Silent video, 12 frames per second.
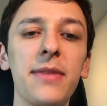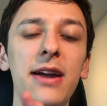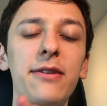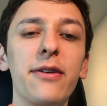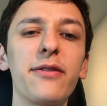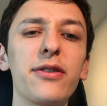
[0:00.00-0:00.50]

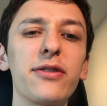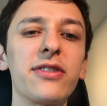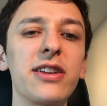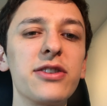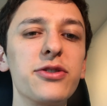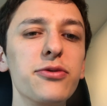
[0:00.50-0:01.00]
However,
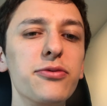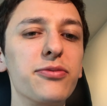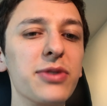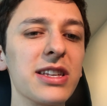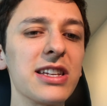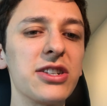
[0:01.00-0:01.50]
they do
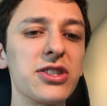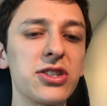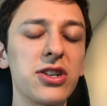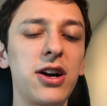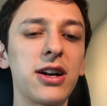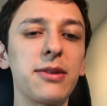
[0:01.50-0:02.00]
really just
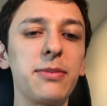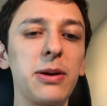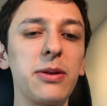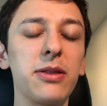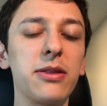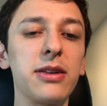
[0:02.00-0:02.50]
talk
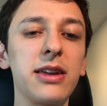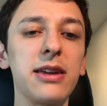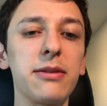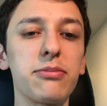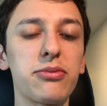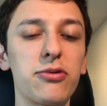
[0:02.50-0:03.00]
about
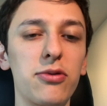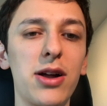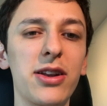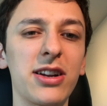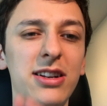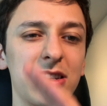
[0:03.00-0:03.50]
the
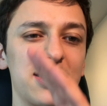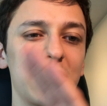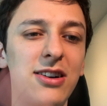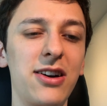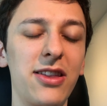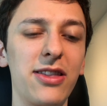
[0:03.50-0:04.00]
products
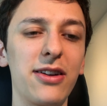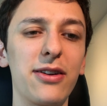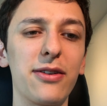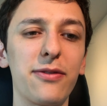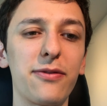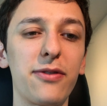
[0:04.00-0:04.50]
on
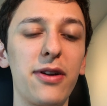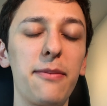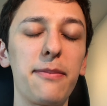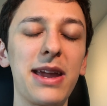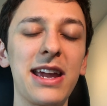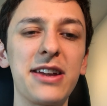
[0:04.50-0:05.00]
their
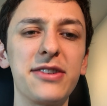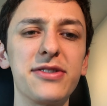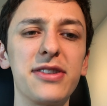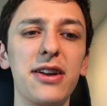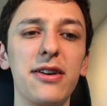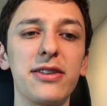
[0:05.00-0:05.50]
front page
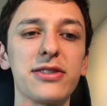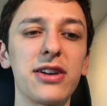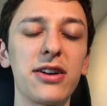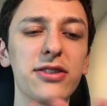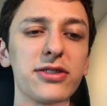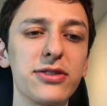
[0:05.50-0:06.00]
there. It's
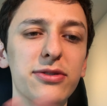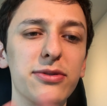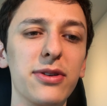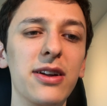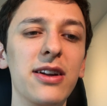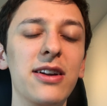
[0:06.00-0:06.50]
hard
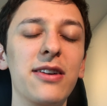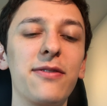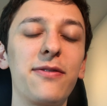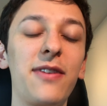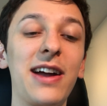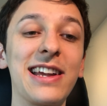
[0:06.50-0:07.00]
to
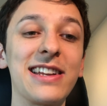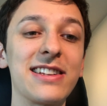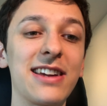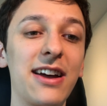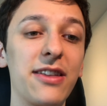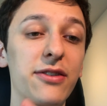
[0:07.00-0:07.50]
find
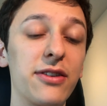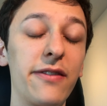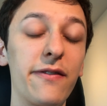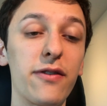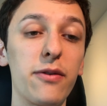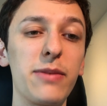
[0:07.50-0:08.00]
other
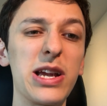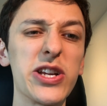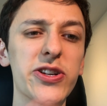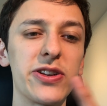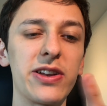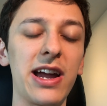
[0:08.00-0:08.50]

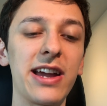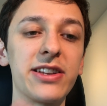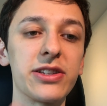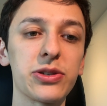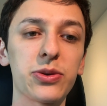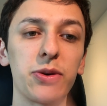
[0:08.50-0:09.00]
information. I had
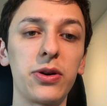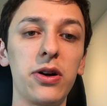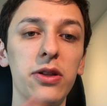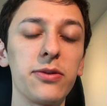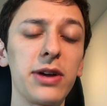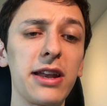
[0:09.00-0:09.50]
to scroll
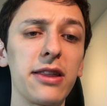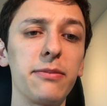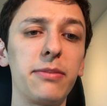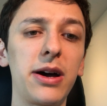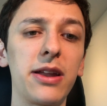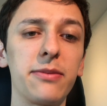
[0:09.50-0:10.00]
all the way to the
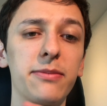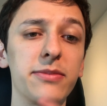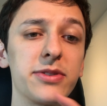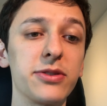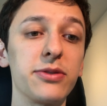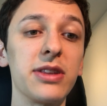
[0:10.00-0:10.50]
bottom
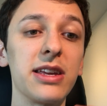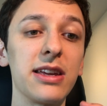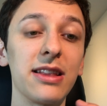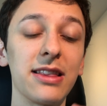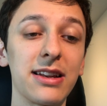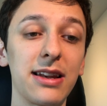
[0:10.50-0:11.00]
to the
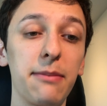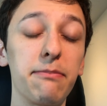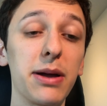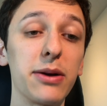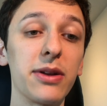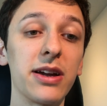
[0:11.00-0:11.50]
little
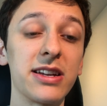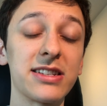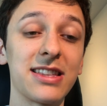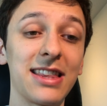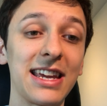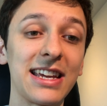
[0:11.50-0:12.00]
About
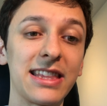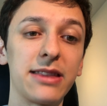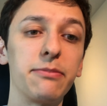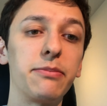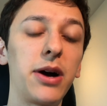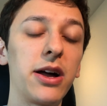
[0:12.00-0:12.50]
Us link at the
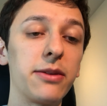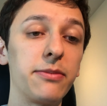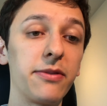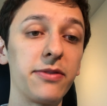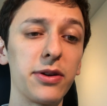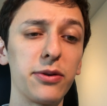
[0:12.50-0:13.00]
bottom
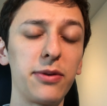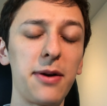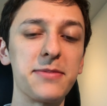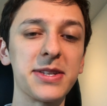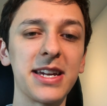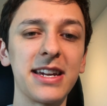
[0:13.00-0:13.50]
of their
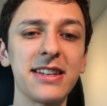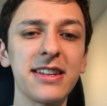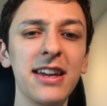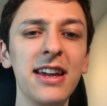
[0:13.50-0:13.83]
website.